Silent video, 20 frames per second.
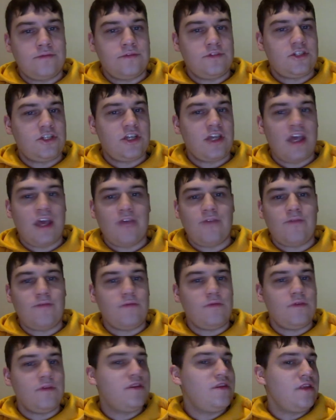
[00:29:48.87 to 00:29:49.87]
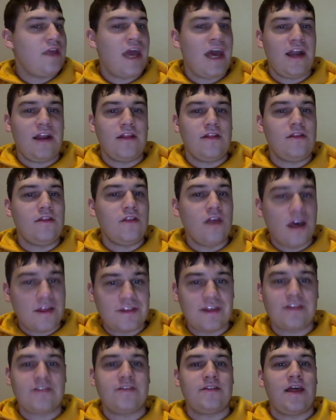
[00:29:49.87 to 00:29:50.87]
She added
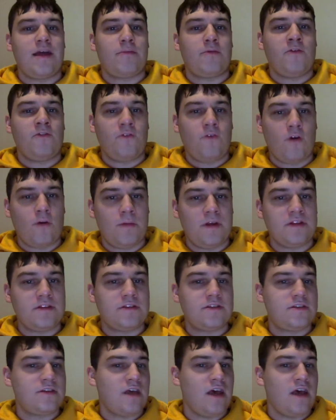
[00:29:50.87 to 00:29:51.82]
nothing to that performance.